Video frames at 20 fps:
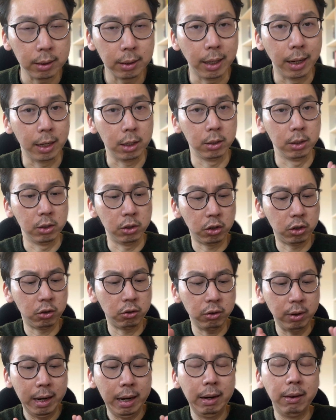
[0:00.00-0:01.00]

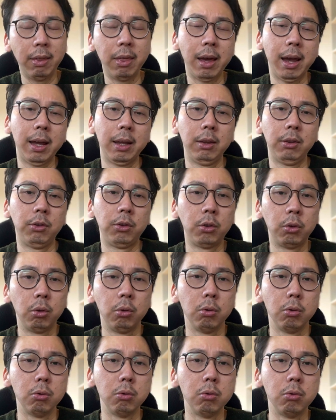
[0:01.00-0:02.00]
constrain that
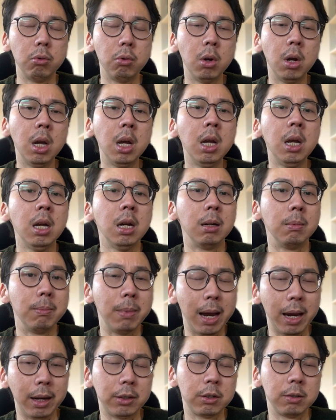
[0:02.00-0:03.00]
to a
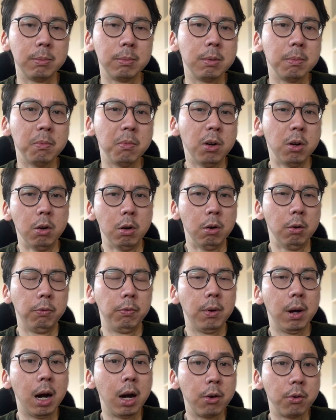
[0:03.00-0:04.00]
maximum of
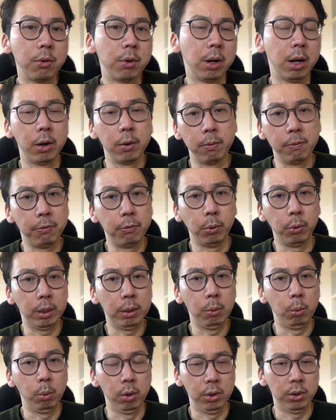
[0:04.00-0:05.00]
140
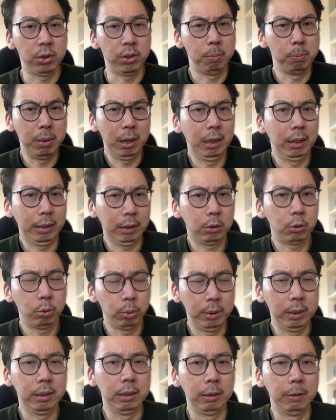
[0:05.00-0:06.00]
words, a bit like
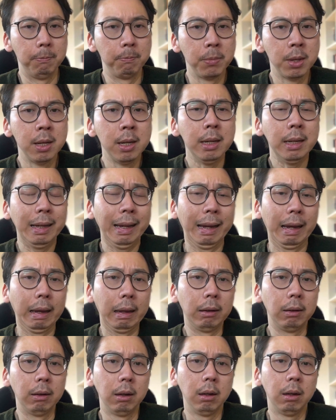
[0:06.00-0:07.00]
Twitter.
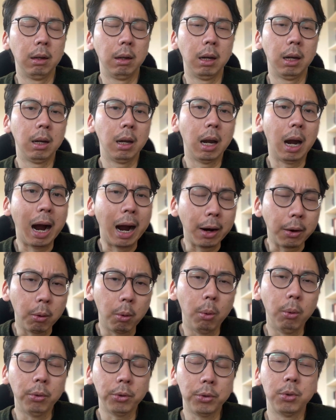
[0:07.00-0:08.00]
And I
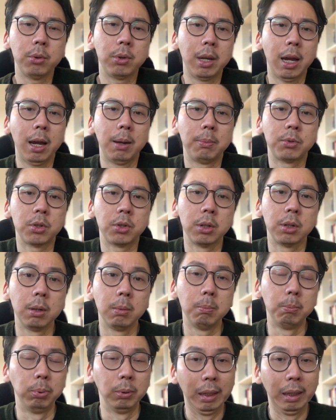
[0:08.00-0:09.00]
also capture
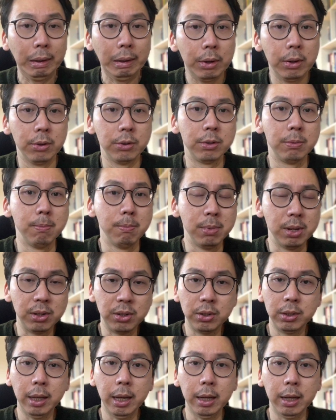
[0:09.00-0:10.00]
blunders,
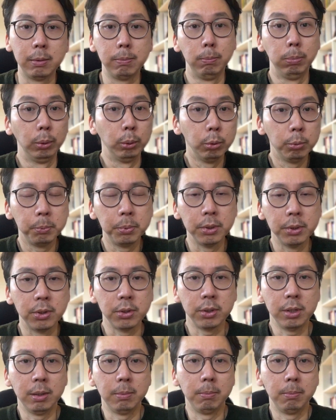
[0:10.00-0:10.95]
mistakes, bloopers in